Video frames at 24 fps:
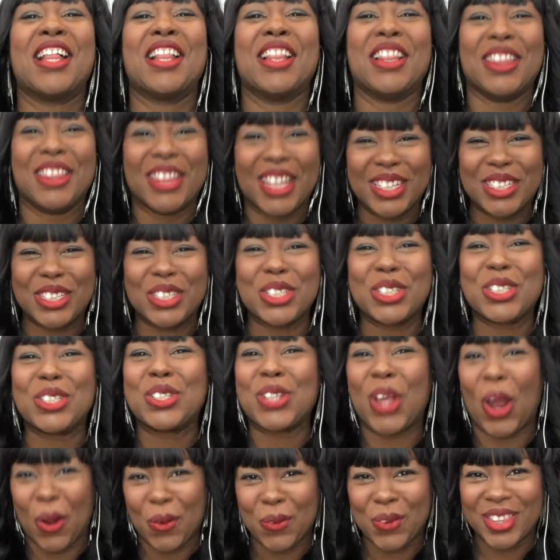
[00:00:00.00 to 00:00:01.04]
let's just
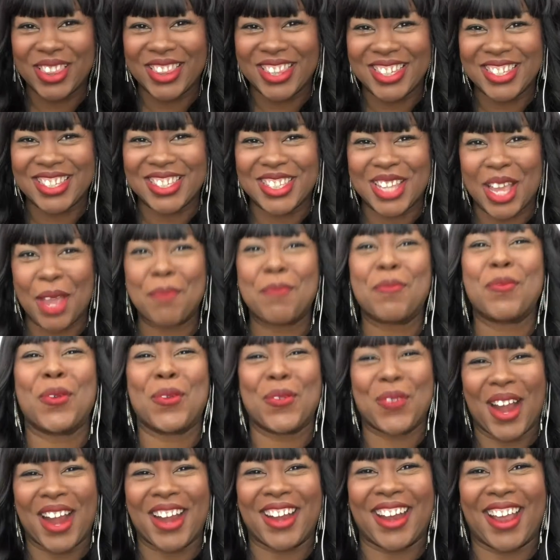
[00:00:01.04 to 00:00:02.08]
start with this step
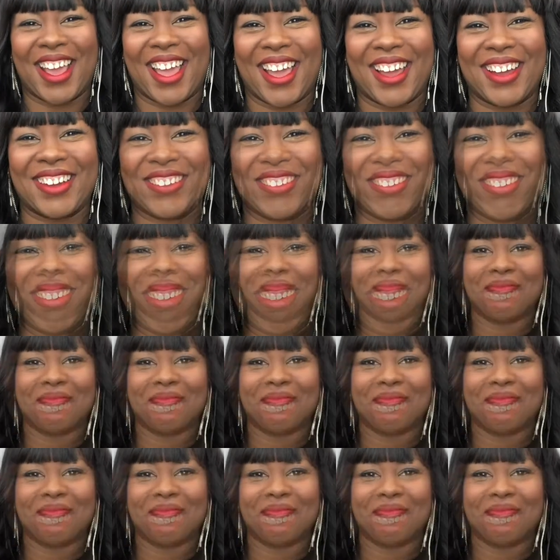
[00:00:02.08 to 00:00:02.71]
for right now.